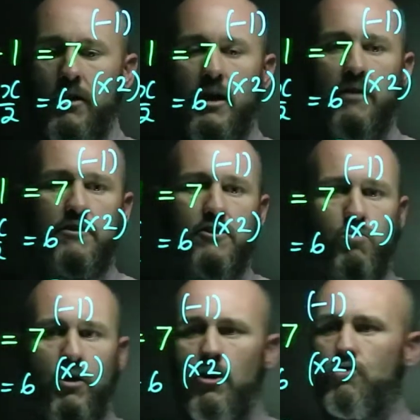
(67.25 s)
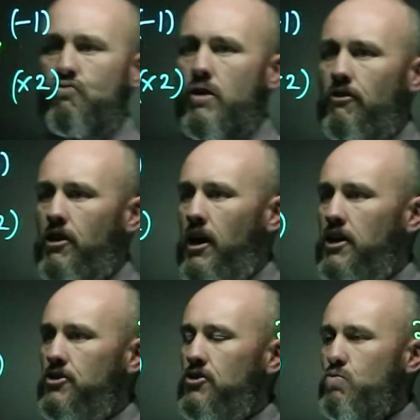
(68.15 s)
Now this is one of those rare
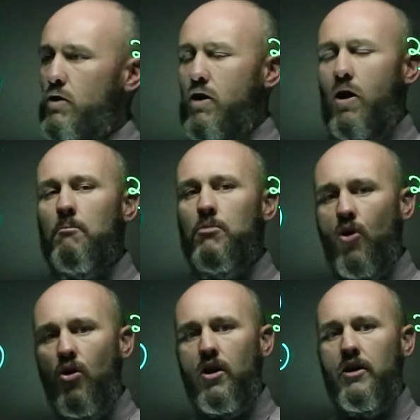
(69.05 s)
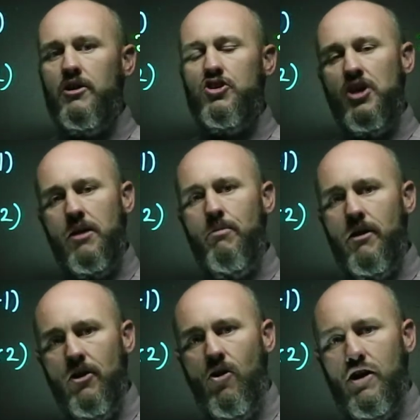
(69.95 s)
occasions where I'm not going to
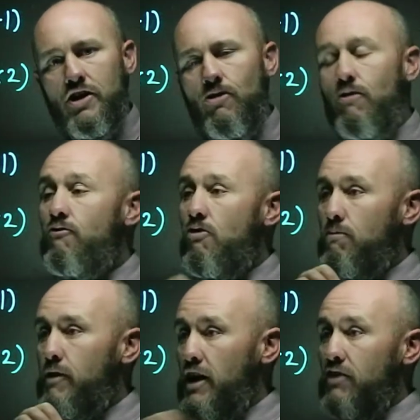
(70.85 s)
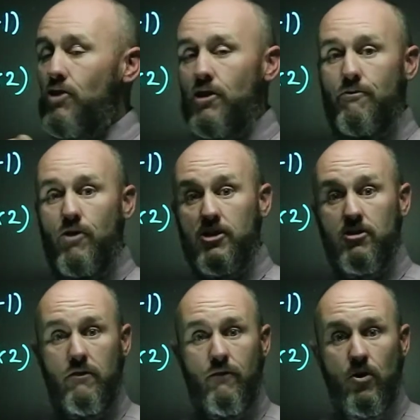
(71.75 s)
champion the idea of getting rid of the
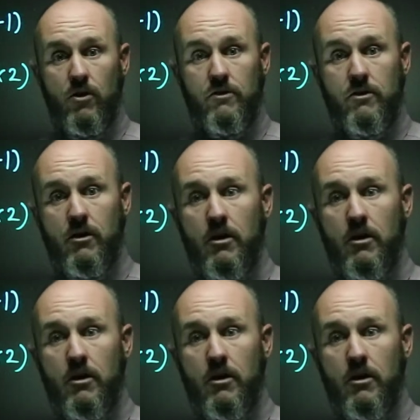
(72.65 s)
fractions first.